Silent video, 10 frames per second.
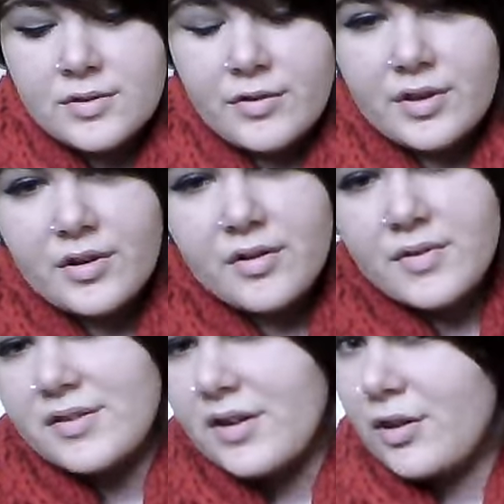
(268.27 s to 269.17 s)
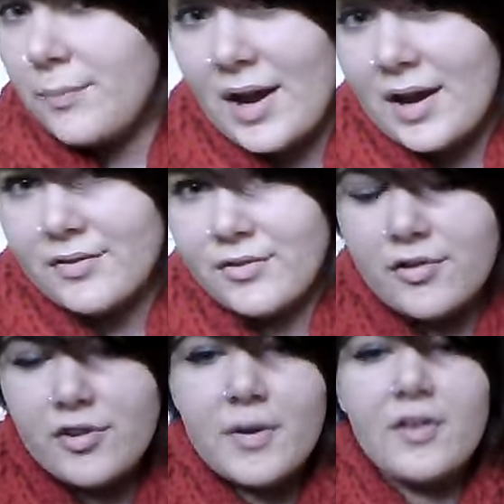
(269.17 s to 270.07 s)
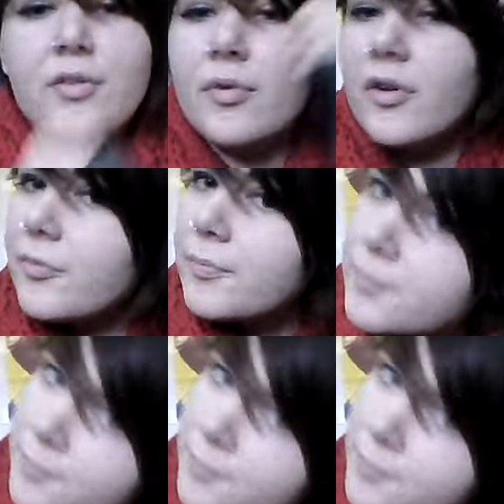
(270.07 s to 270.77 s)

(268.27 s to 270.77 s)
So you could only really sign it at the back, because it was the only space there was.